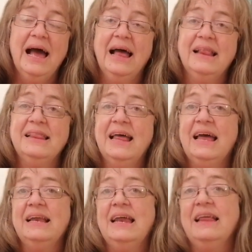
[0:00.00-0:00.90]
and
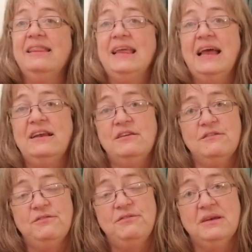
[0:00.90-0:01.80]
then at the end
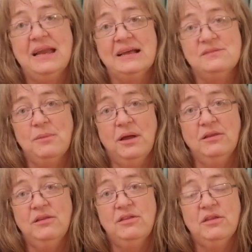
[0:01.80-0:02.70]
of next
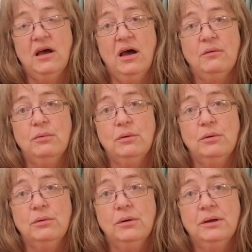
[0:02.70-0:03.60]
month I
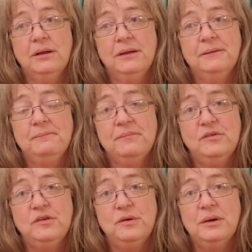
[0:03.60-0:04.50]
will
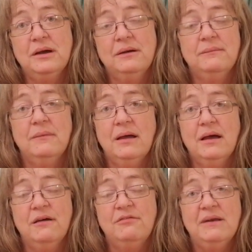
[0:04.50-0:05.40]
do
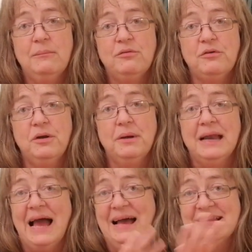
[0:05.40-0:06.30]
a flip through
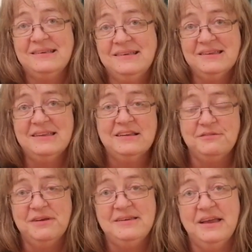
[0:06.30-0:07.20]
and add to
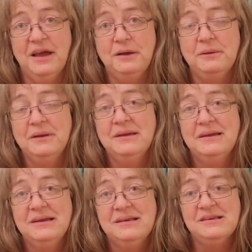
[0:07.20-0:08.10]
this video
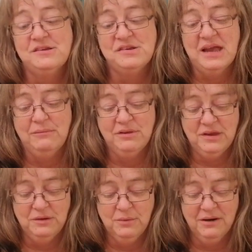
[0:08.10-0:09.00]
to share with
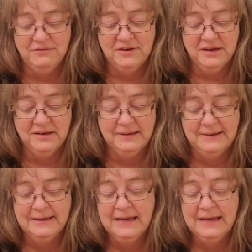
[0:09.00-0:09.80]
you what I've done.